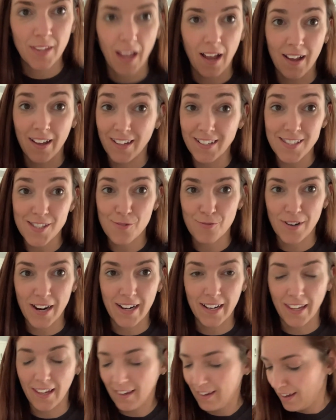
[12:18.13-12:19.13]
It's
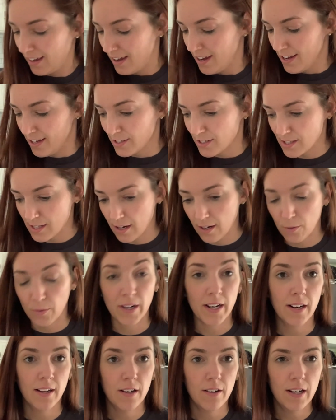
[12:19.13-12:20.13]
ready. So we're
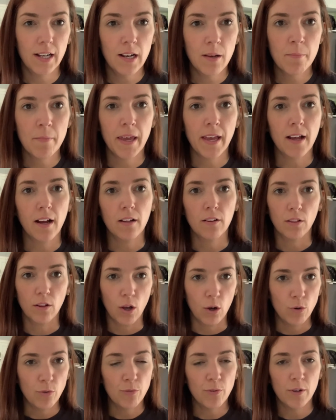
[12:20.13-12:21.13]
gonna go ahead and make a
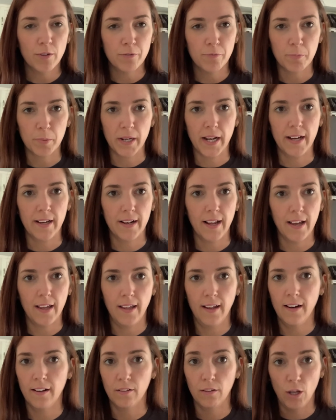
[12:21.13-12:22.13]
loaf of bread
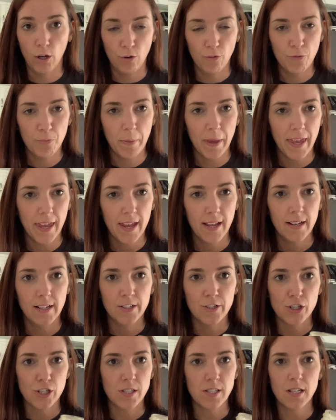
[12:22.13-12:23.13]
in a loaf pan.
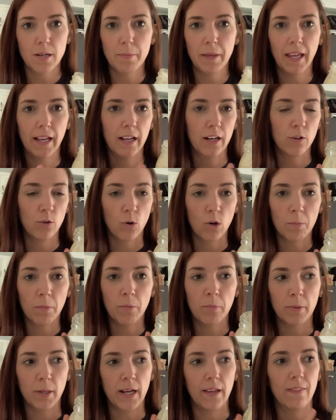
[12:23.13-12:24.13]
It's just gonna be like a normal
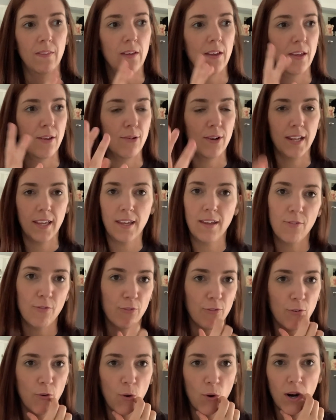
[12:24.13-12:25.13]
bread that you would eat
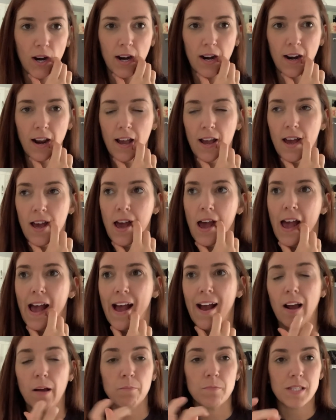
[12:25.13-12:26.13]
for
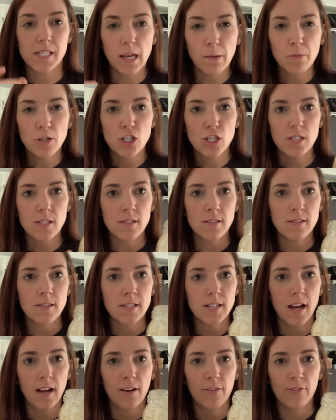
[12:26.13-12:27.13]
sandwiches and
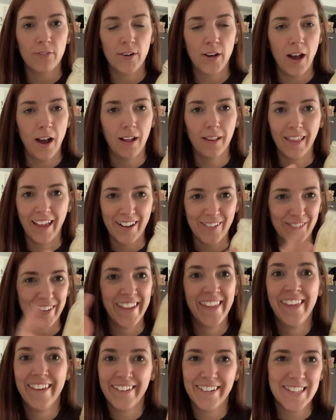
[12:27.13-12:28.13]
stuff, not like one
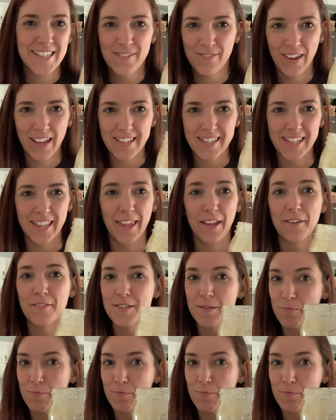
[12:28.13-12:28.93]
of those fancy loaves.